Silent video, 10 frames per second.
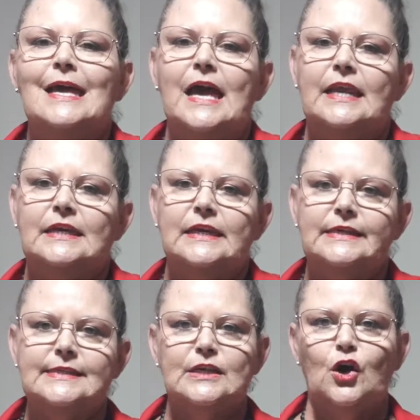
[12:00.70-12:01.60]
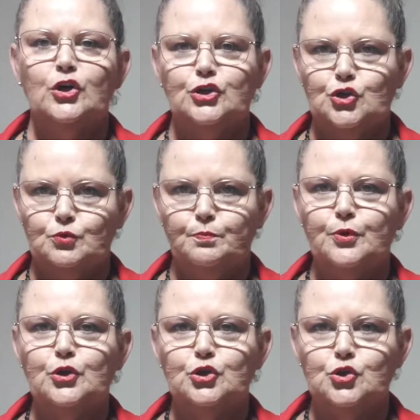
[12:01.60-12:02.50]
unless I
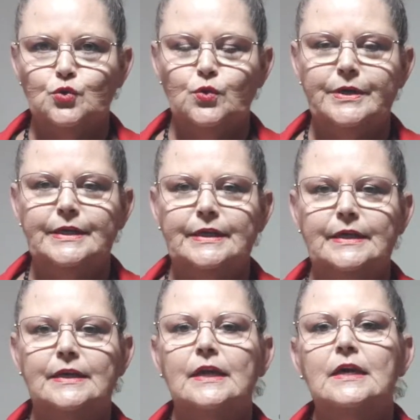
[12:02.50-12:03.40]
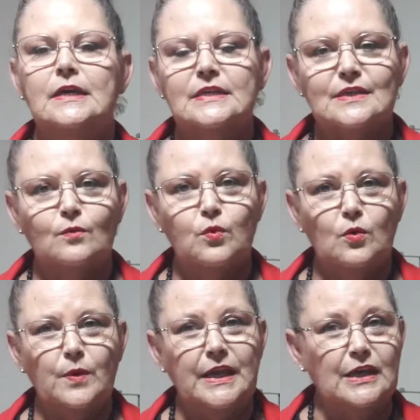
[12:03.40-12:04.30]
put a join in it. So what
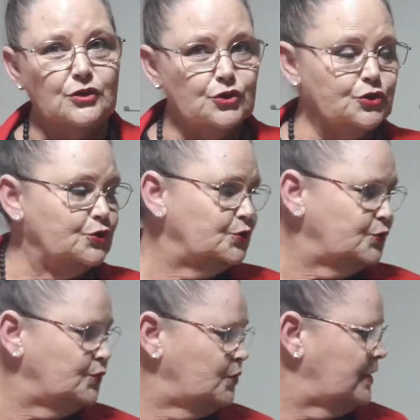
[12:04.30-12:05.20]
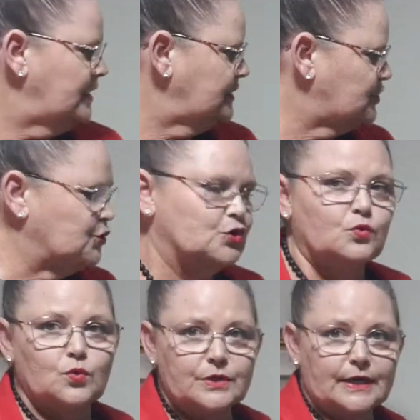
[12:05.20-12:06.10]
we can do to
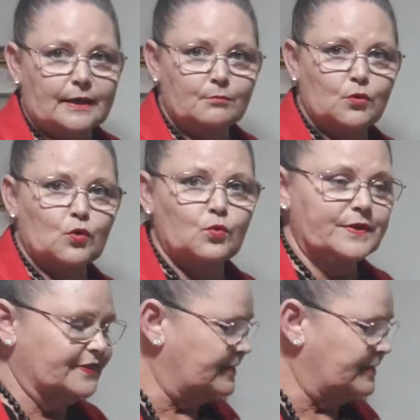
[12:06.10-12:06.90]
coordinate more with